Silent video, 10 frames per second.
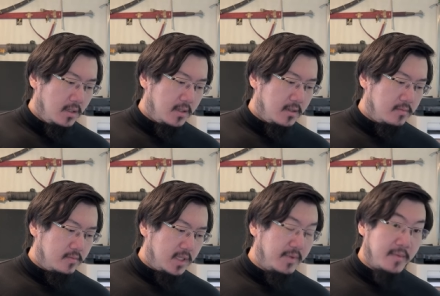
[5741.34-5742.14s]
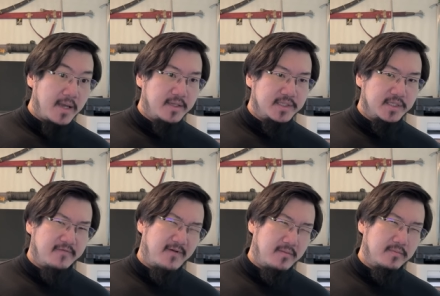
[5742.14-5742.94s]
Uh, keep in mind, this is
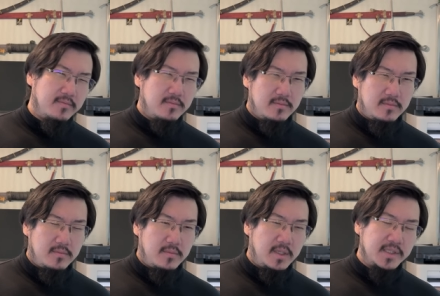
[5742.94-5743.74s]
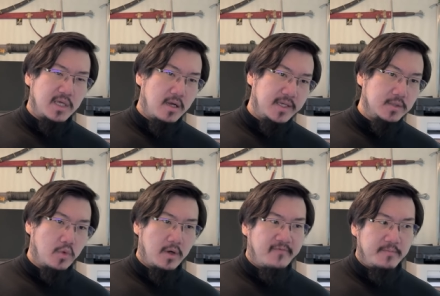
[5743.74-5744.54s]
from this is on his
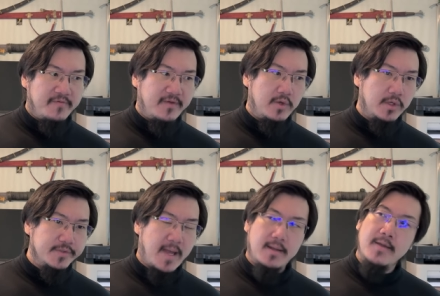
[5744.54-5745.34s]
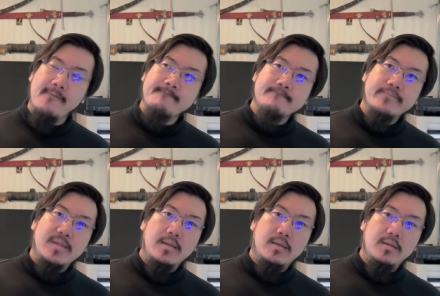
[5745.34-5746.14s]
work from a few years back.
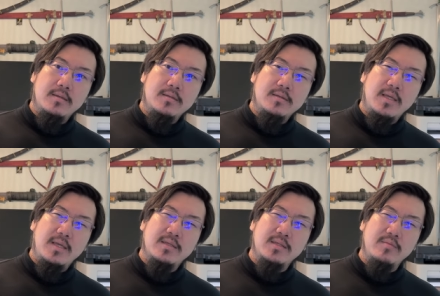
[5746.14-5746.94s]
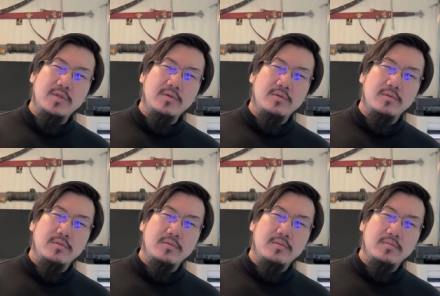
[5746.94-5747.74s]
He seemed to
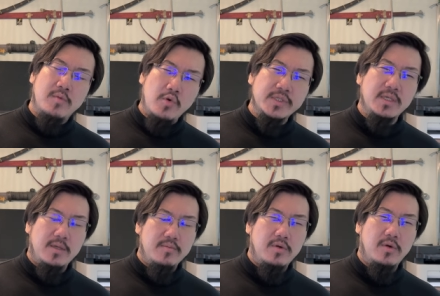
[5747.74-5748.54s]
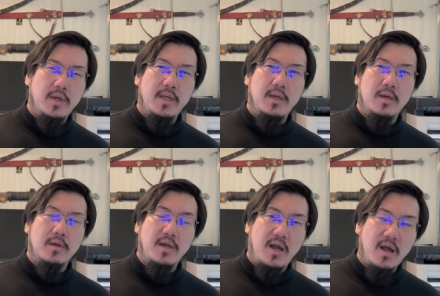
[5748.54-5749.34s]
mostly employ a
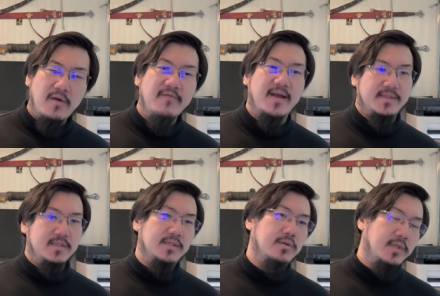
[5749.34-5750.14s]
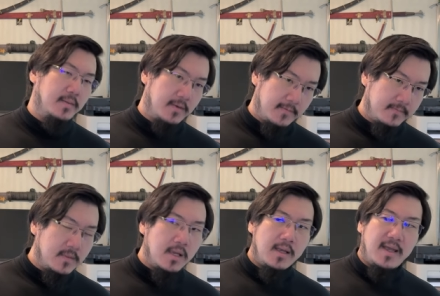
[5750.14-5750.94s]
convex distal taper,
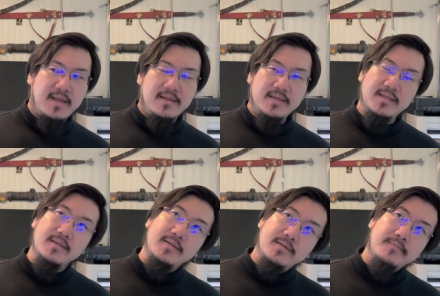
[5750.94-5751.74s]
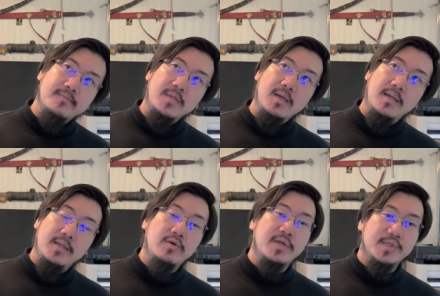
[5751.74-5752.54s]
and this is a
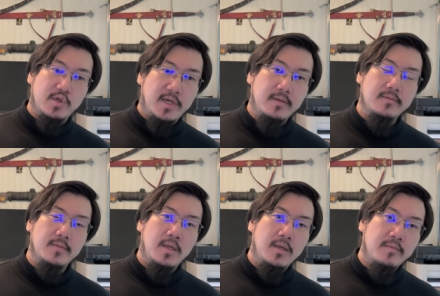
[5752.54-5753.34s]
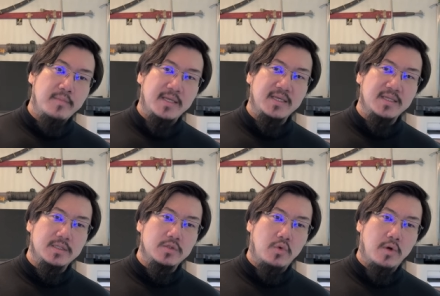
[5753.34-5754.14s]
little concerning, makes these
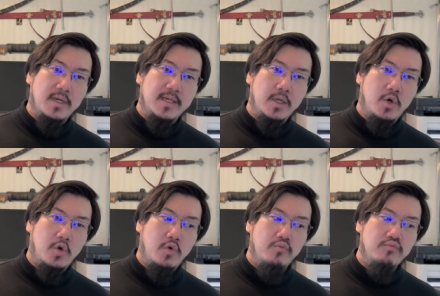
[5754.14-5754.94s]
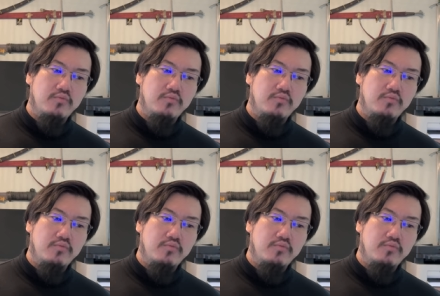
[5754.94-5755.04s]
sword a little,